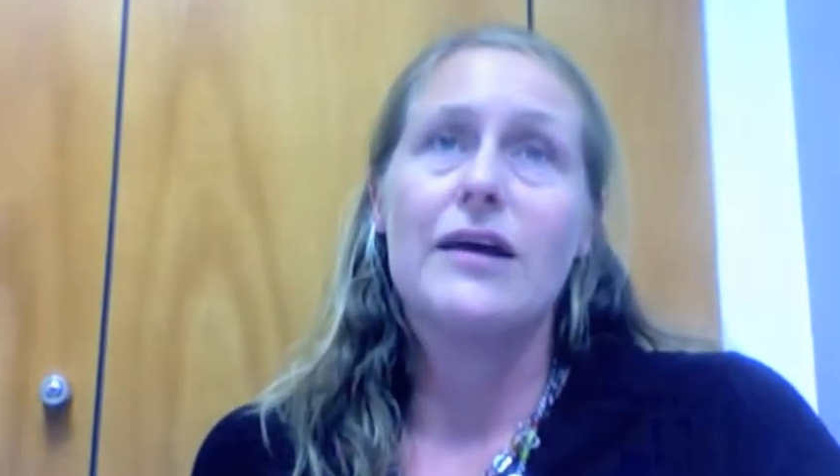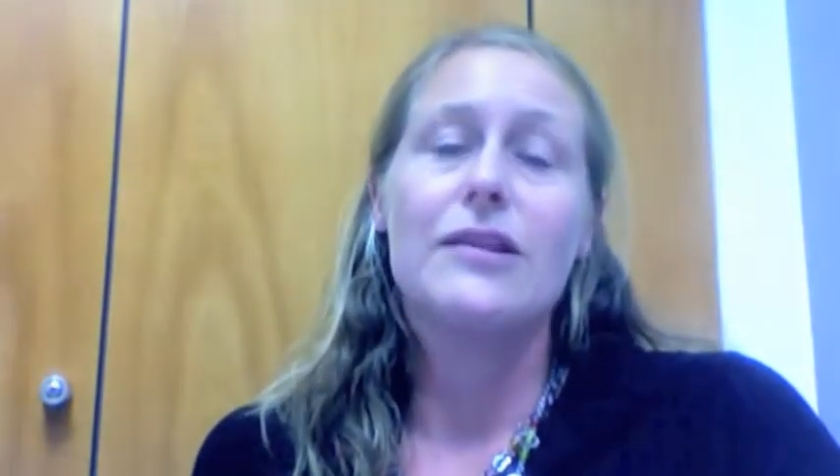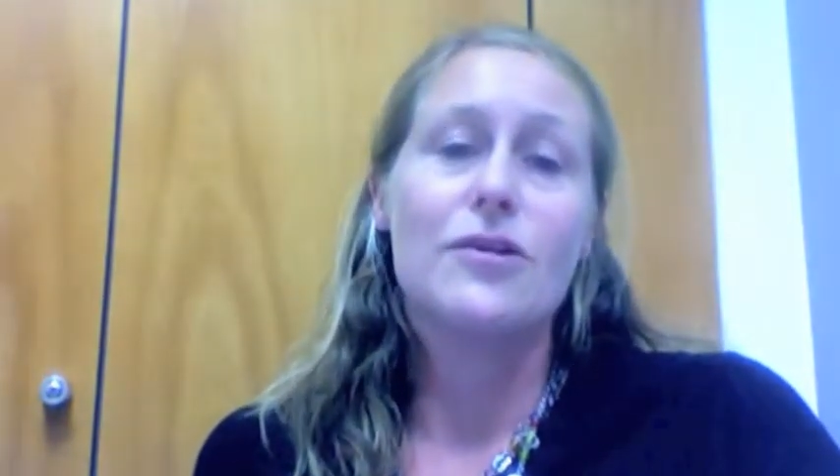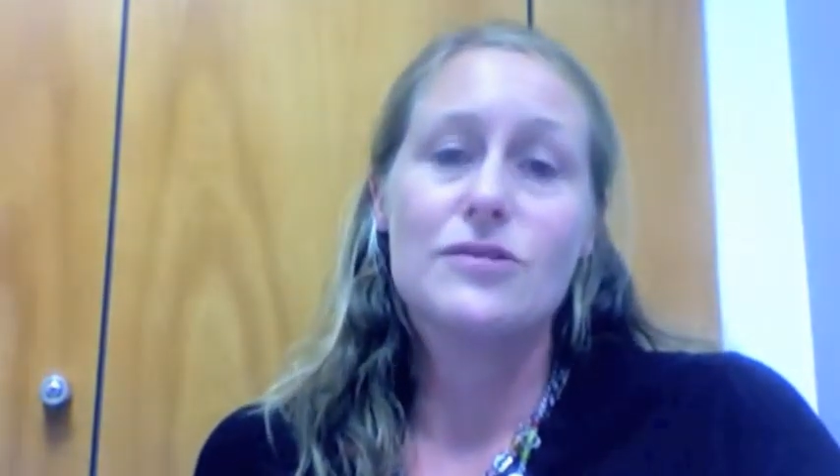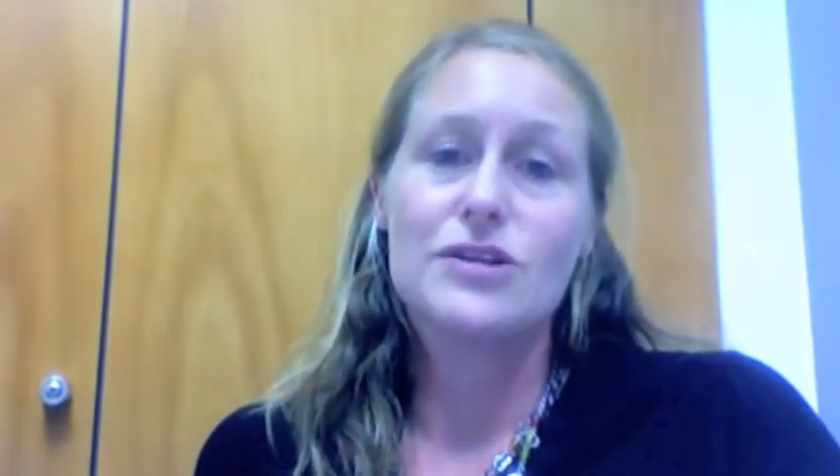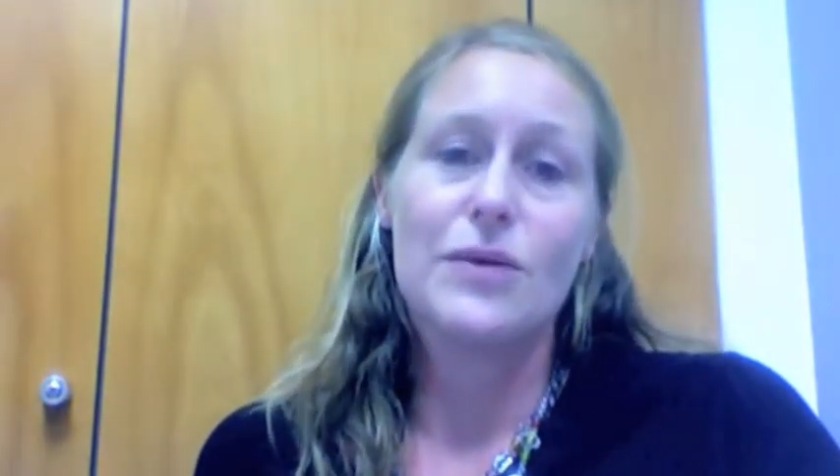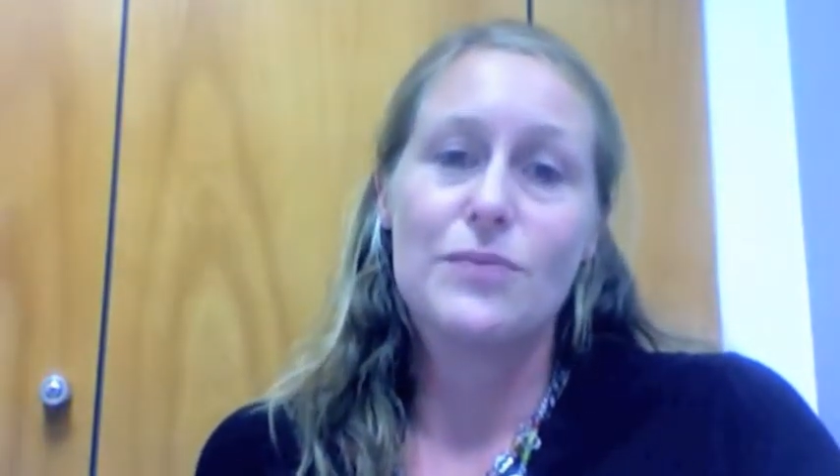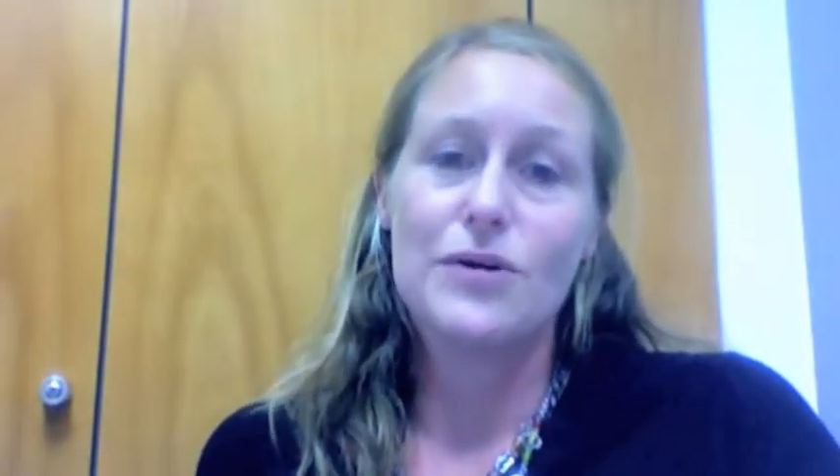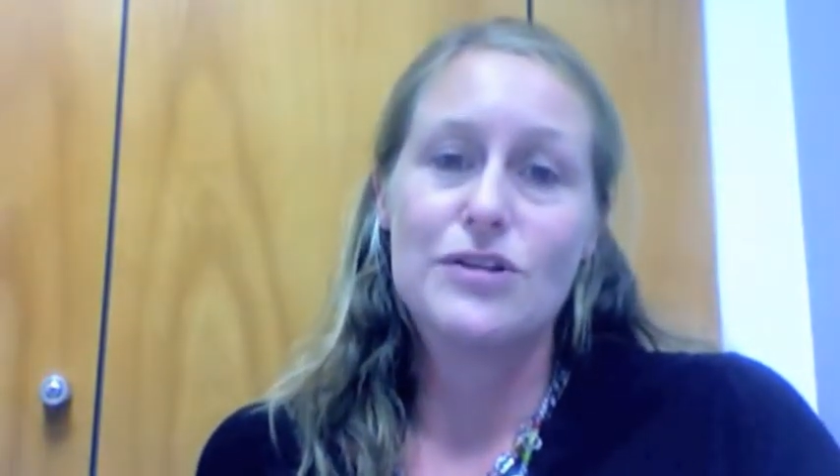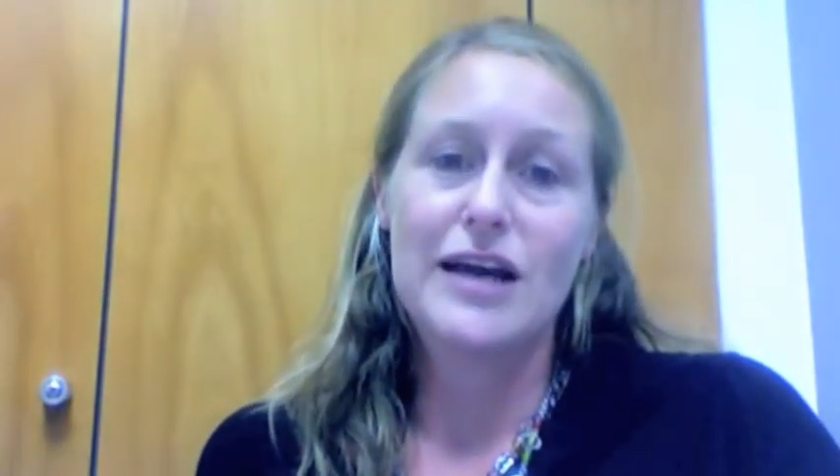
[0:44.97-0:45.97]
on
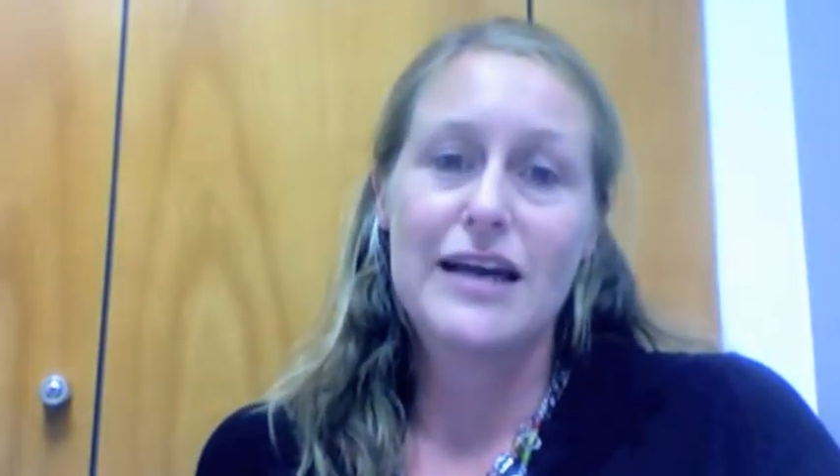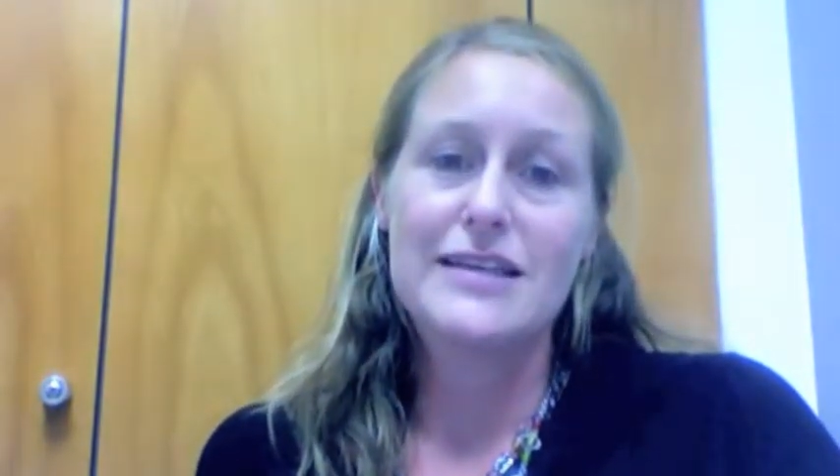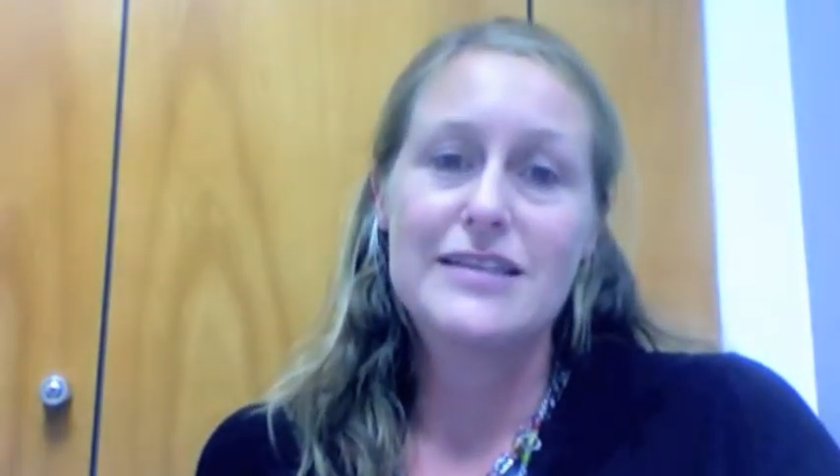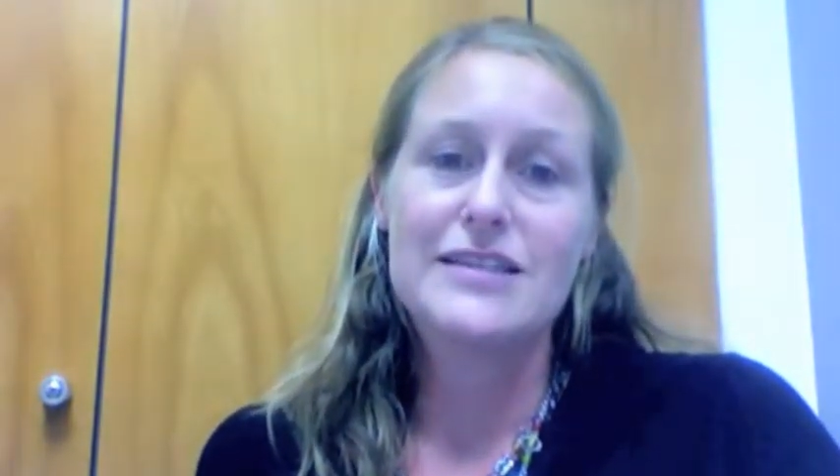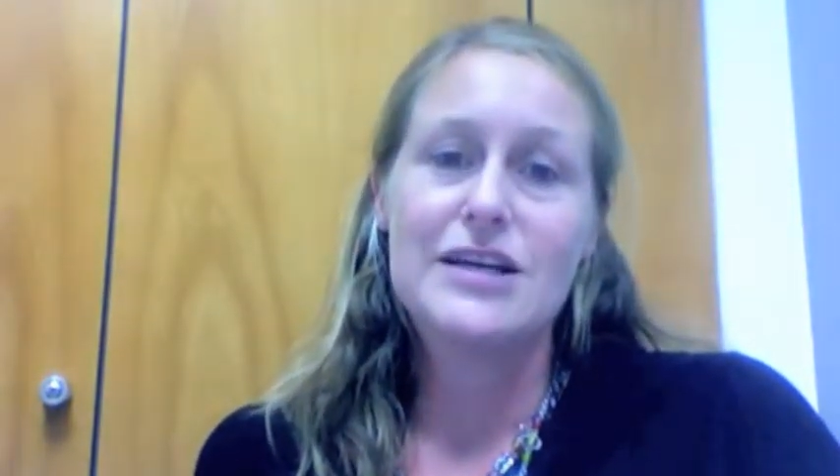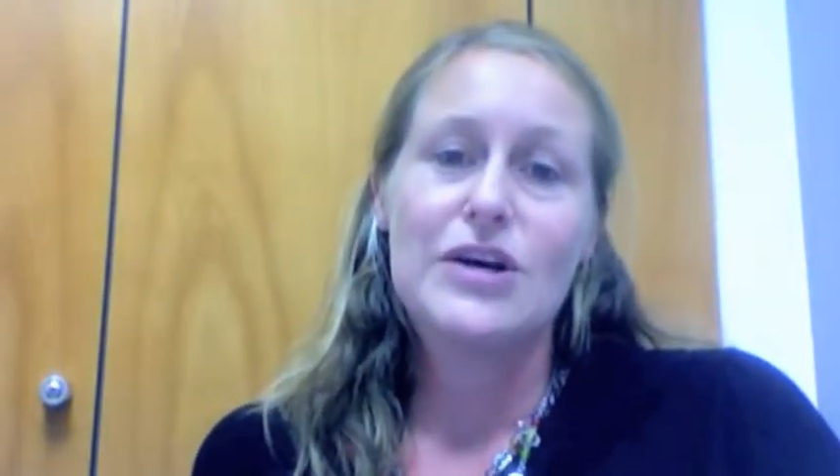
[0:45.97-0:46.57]
long-term projects